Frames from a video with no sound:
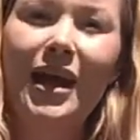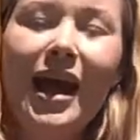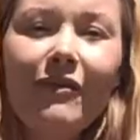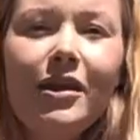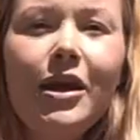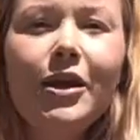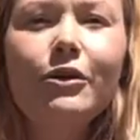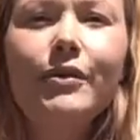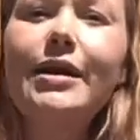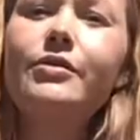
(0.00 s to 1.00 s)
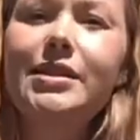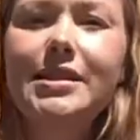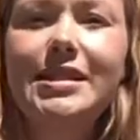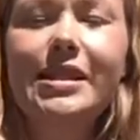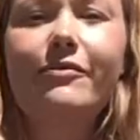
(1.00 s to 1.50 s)
Have a look around and
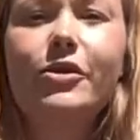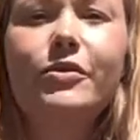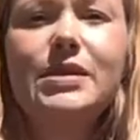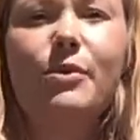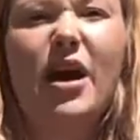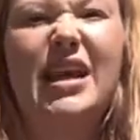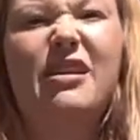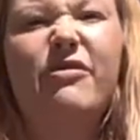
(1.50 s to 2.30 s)
see if you can spot any